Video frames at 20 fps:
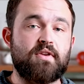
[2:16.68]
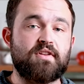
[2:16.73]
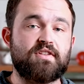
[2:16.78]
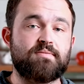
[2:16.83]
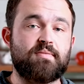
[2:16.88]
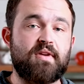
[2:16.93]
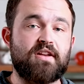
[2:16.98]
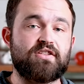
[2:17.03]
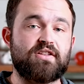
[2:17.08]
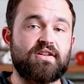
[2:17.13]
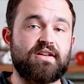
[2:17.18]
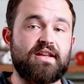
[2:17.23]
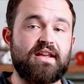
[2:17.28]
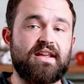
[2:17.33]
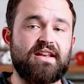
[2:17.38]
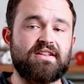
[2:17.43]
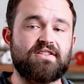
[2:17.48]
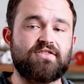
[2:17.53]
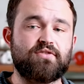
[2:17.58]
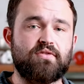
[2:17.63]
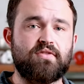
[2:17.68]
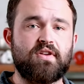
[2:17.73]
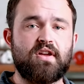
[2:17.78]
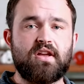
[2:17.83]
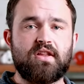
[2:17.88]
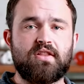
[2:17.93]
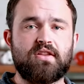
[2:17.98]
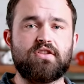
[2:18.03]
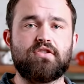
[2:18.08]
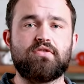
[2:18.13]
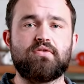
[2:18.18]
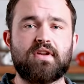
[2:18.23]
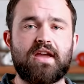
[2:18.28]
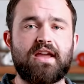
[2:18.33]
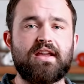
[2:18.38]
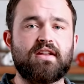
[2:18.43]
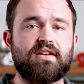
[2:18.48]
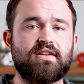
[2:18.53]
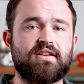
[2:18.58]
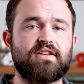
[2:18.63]
especially in sort of the
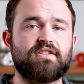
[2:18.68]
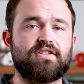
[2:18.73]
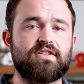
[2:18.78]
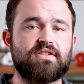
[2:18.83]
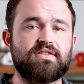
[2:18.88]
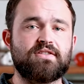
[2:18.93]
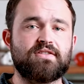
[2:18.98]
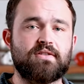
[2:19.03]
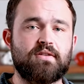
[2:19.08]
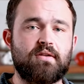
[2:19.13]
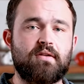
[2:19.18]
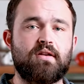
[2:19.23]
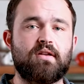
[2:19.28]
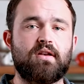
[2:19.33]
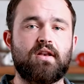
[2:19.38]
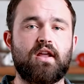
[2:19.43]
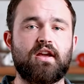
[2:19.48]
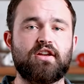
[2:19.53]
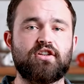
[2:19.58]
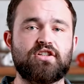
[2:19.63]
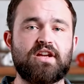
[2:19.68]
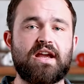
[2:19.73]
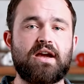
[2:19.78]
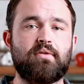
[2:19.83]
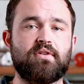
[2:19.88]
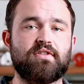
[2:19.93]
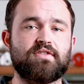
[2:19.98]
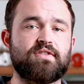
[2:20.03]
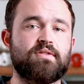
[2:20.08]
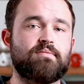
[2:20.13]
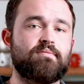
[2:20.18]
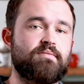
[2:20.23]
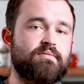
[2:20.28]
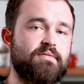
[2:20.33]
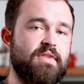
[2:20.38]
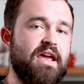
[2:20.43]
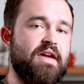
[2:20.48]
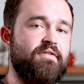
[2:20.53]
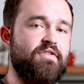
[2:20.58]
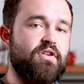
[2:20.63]
UK conditions, light showers,
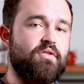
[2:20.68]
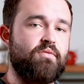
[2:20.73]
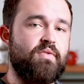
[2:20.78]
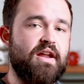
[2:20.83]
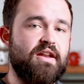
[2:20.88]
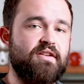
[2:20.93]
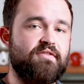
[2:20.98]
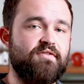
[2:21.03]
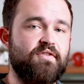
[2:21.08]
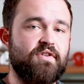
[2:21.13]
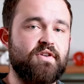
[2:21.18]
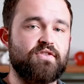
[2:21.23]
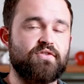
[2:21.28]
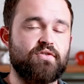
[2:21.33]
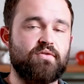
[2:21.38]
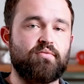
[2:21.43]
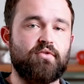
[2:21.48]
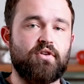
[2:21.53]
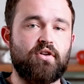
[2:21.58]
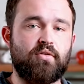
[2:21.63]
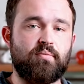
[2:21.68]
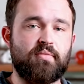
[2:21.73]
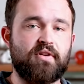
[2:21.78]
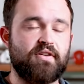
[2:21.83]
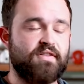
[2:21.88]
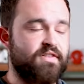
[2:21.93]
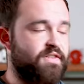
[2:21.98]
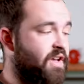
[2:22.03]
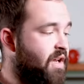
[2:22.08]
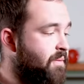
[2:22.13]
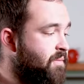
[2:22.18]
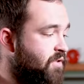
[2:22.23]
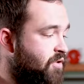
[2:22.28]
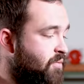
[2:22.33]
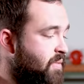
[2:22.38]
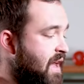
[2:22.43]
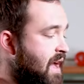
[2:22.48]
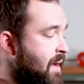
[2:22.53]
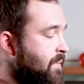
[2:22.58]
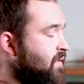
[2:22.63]
heavier rain for sort of prolonged periods of time.
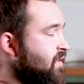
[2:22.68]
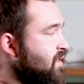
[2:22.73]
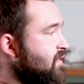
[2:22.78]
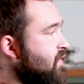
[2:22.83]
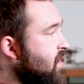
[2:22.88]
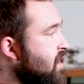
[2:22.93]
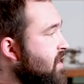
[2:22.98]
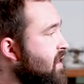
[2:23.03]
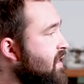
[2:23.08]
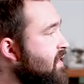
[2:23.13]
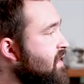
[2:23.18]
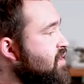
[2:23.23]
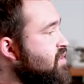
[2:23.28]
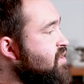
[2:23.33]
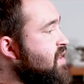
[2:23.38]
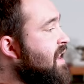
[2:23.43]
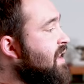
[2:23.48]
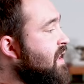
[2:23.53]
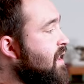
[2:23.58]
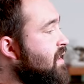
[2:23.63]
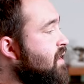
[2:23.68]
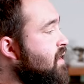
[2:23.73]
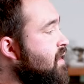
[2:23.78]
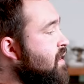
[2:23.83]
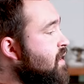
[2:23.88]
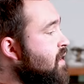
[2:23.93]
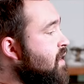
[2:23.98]
You'll be absolutely fine in this jacket.